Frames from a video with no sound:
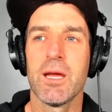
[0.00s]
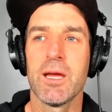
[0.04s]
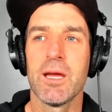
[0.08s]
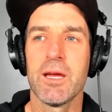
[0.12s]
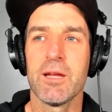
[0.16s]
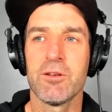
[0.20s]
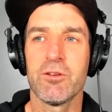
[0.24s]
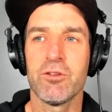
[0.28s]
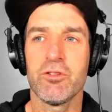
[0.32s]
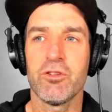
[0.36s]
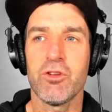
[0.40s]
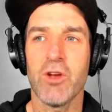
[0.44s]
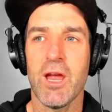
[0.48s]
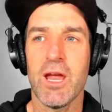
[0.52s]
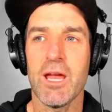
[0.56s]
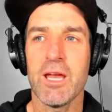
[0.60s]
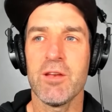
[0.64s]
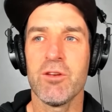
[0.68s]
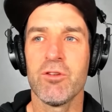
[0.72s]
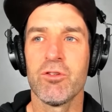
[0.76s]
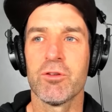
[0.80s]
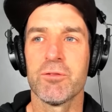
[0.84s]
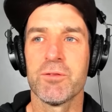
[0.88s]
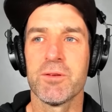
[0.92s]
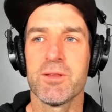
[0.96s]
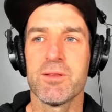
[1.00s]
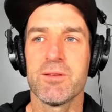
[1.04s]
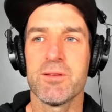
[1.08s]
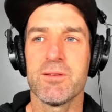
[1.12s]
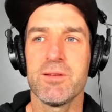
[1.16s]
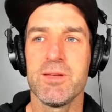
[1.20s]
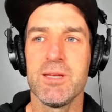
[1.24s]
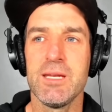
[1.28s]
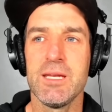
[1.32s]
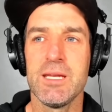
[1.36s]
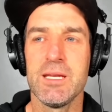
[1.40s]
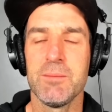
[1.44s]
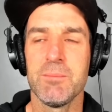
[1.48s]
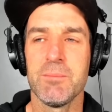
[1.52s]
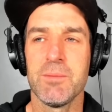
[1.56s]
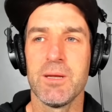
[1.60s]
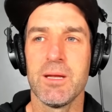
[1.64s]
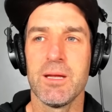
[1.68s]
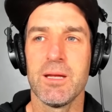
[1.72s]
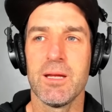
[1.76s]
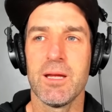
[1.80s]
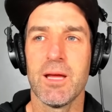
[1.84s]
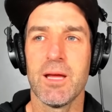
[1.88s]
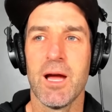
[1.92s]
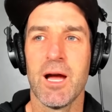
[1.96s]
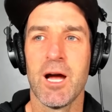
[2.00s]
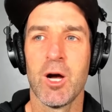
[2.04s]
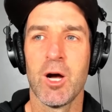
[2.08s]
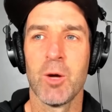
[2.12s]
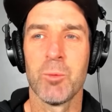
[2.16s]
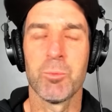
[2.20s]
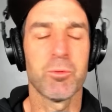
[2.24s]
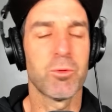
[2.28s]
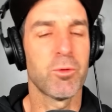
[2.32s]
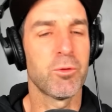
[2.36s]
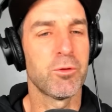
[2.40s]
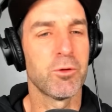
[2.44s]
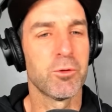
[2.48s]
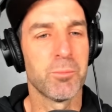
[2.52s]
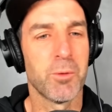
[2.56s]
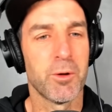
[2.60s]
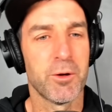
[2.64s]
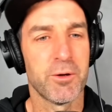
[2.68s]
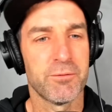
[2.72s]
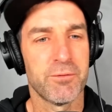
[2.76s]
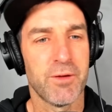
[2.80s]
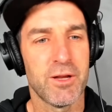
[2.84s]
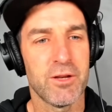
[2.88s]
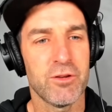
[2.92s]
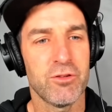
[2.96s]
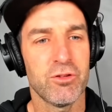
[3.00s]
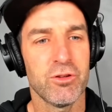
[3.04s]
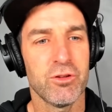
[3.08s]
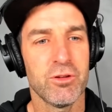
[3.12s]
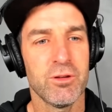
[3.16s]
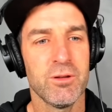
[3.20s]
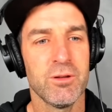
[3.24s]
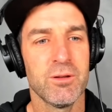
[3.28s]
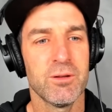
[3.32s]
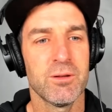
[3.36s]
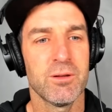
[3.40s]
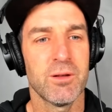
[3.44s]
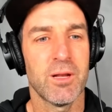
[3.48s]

a change of a team helps with your motivation,